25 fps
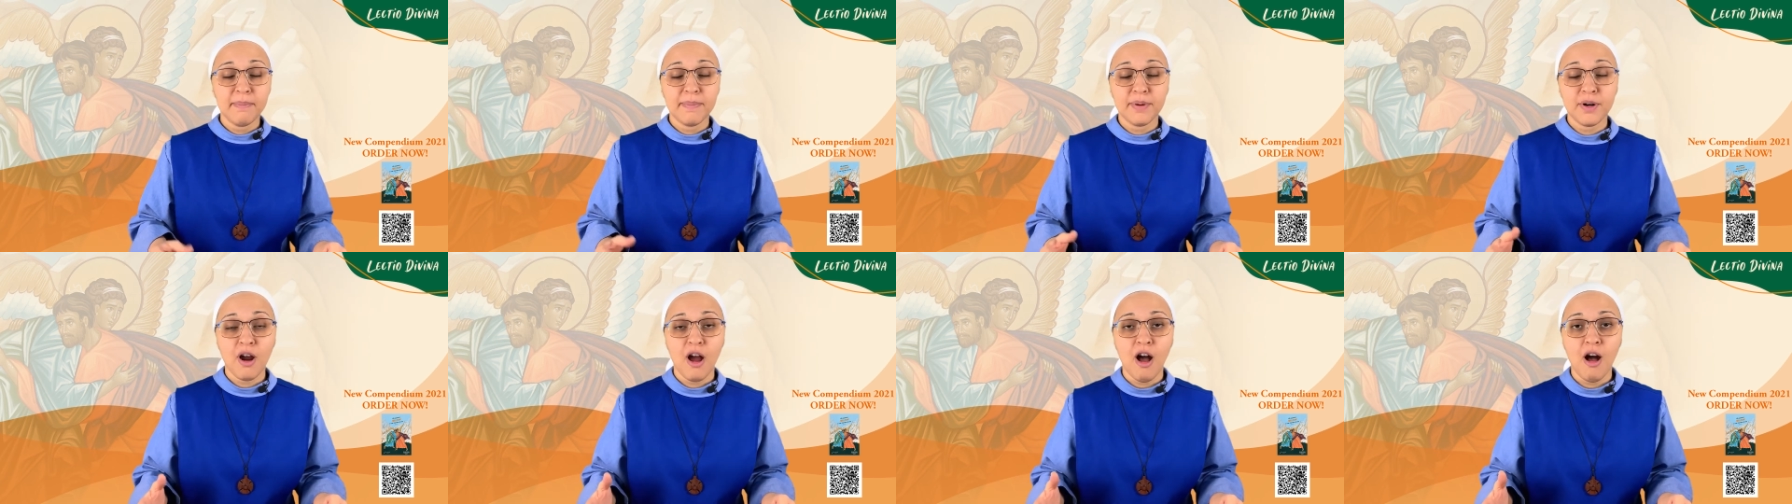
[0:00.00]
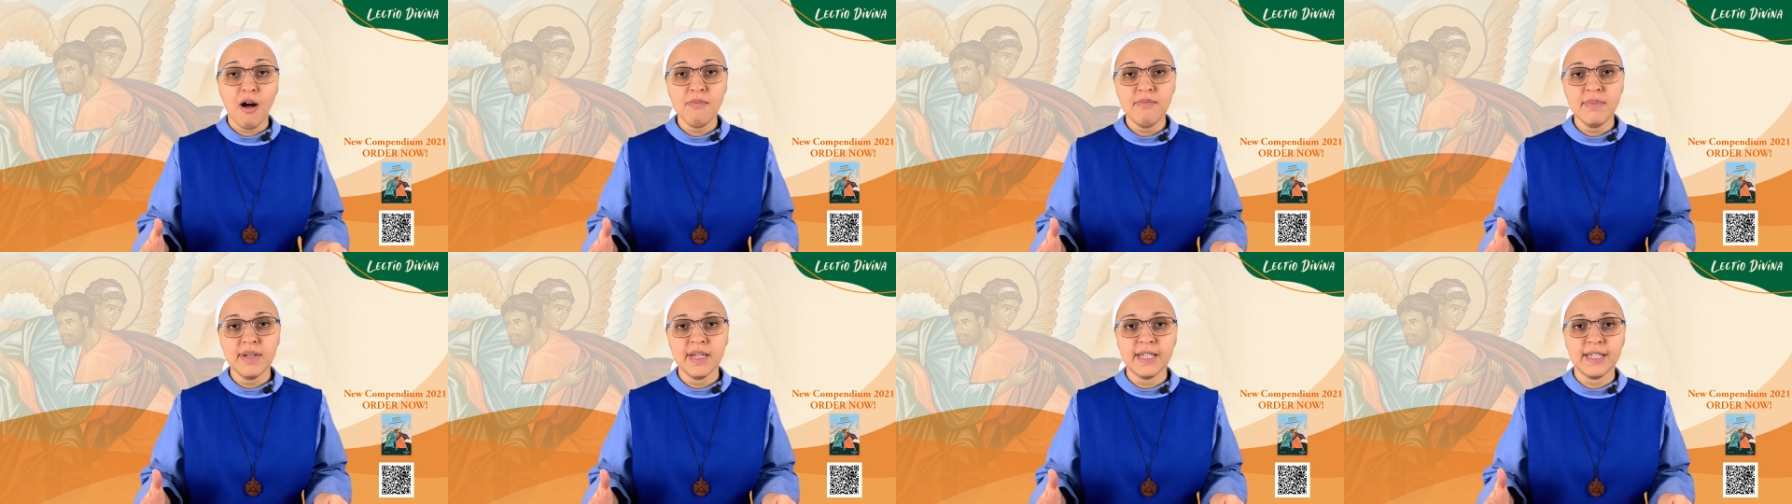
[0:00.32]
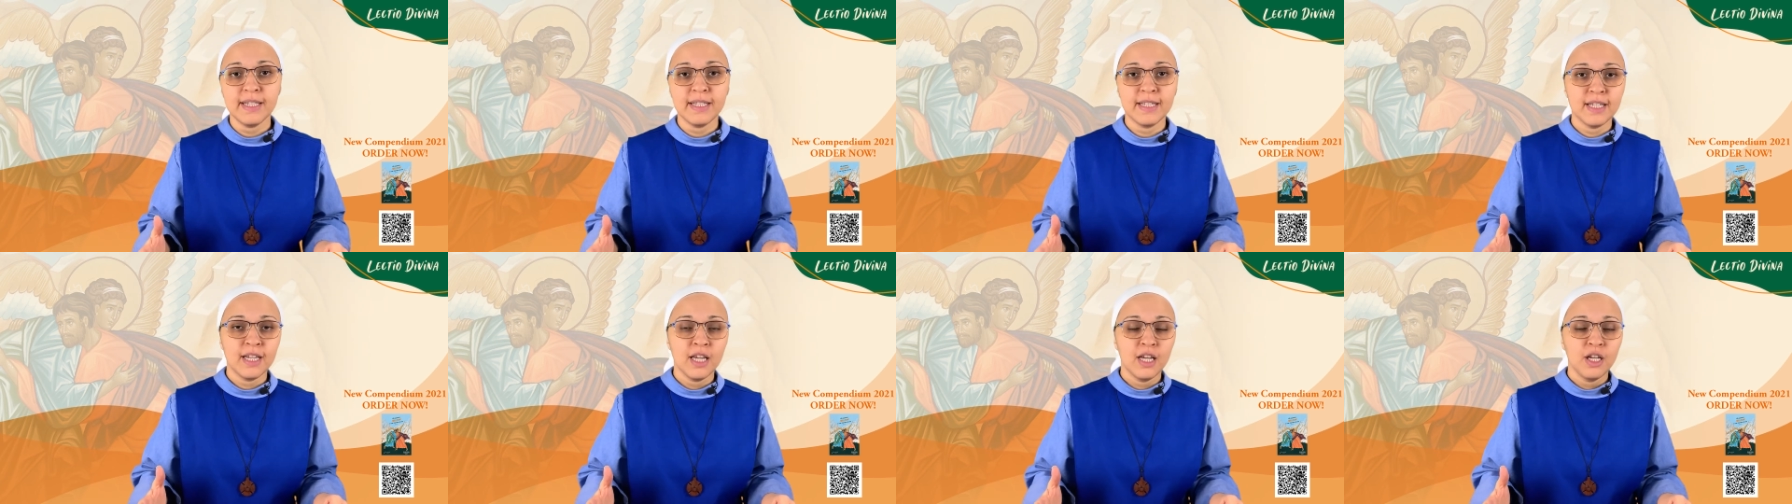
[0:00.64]

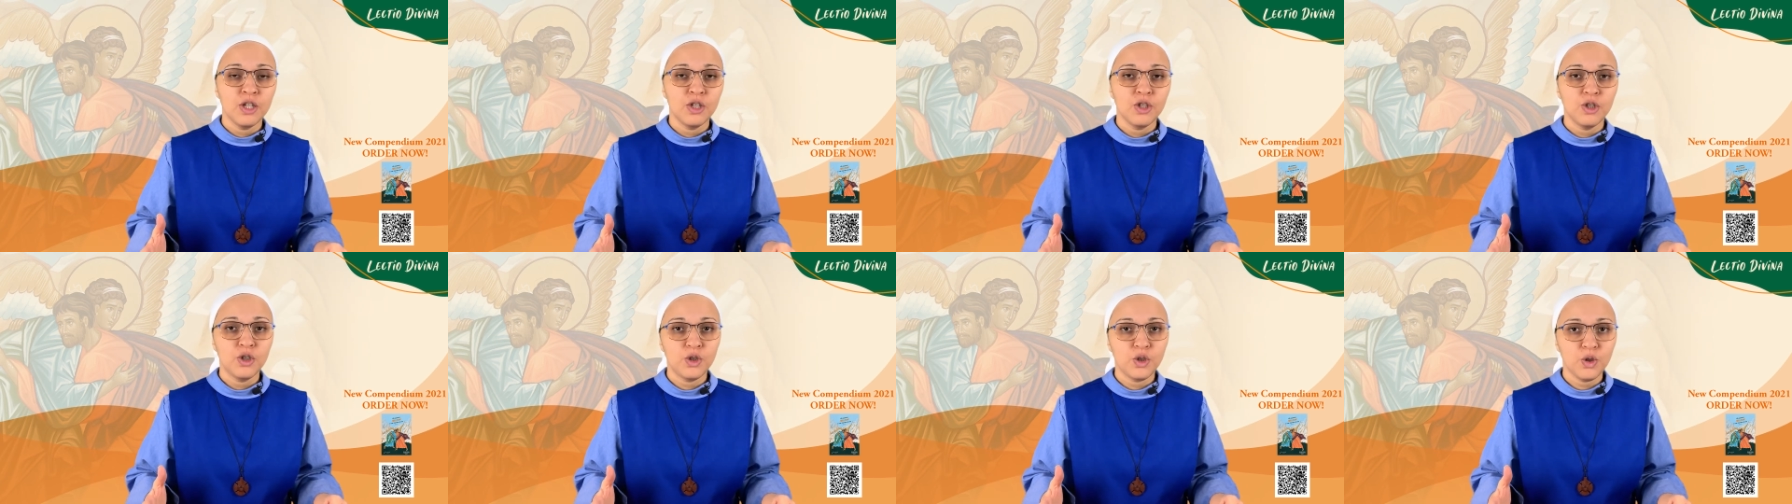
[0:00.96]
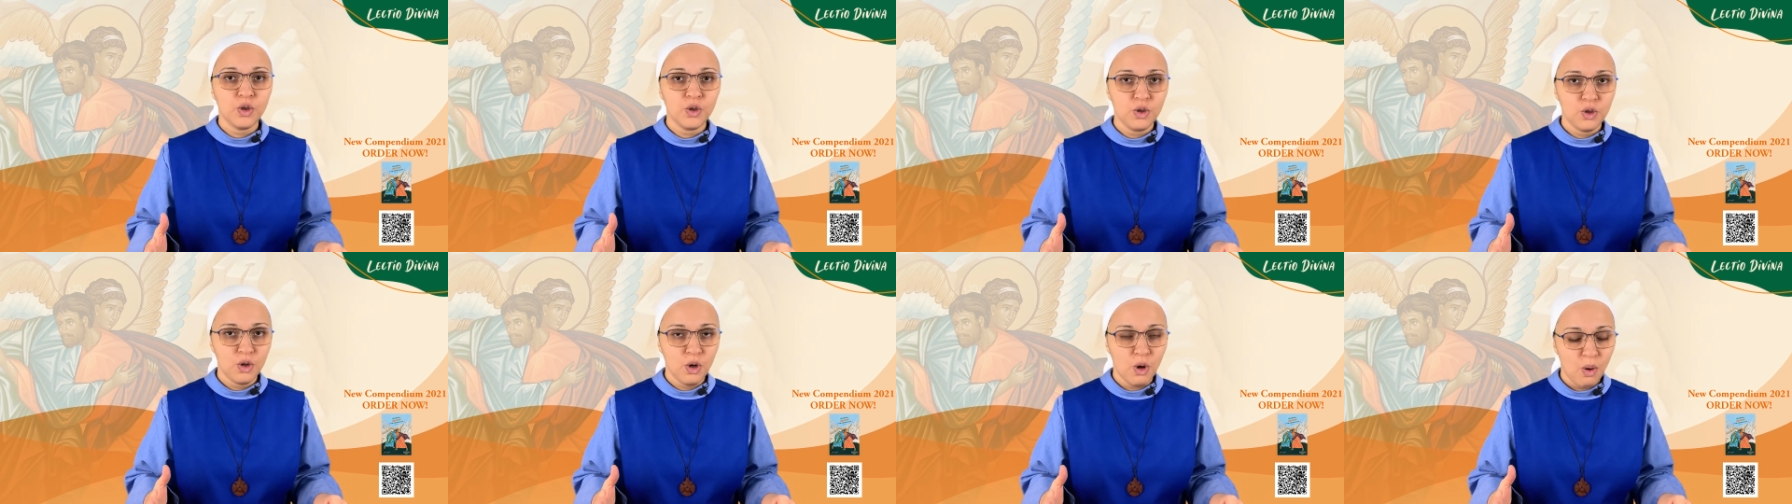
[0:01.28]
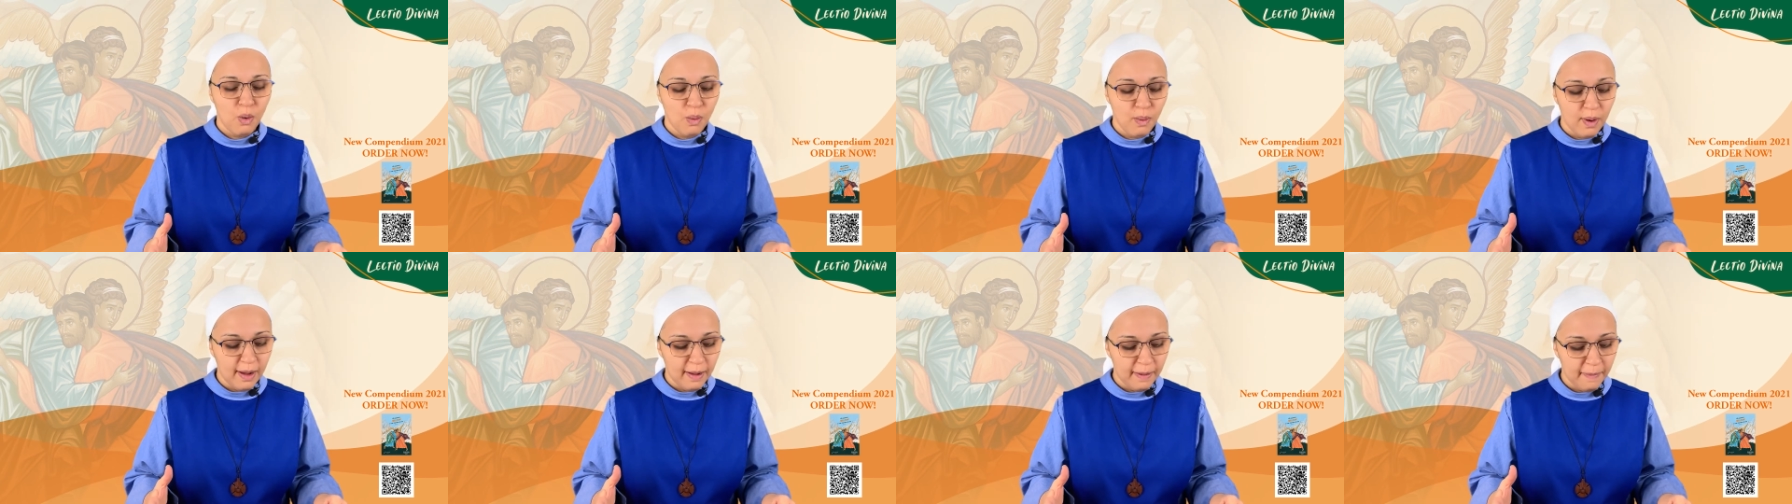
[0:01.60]
promise to
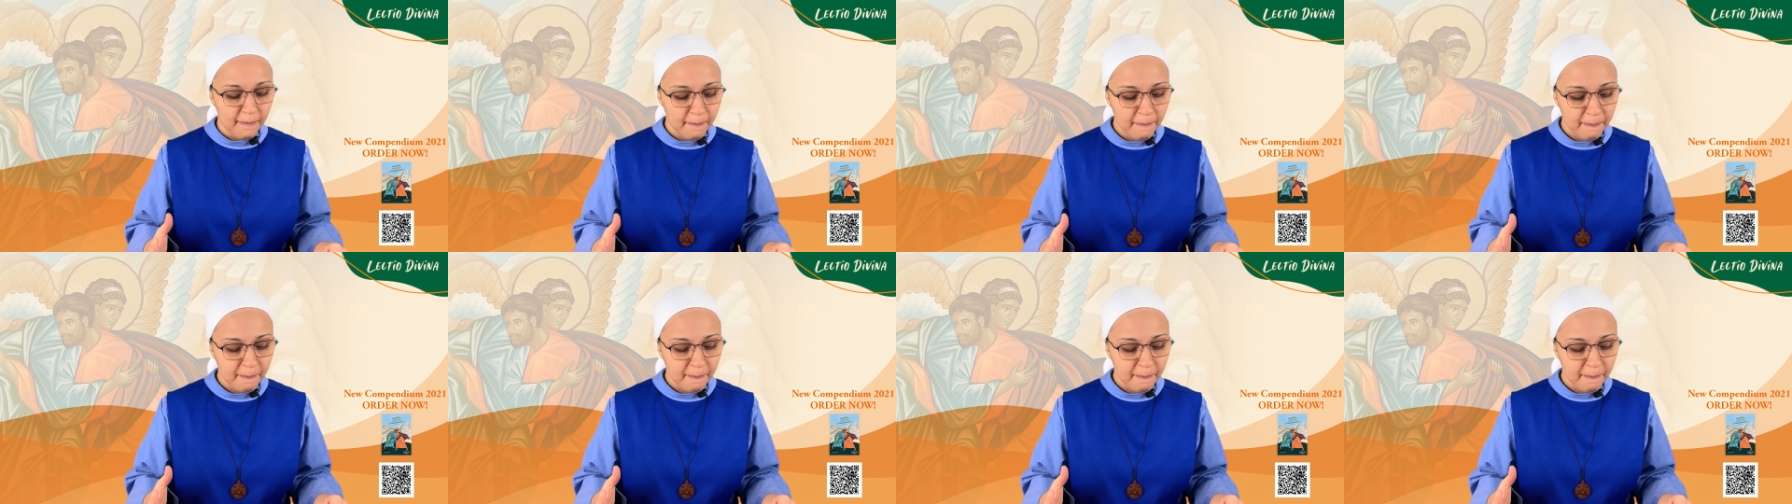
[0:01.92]
Noah.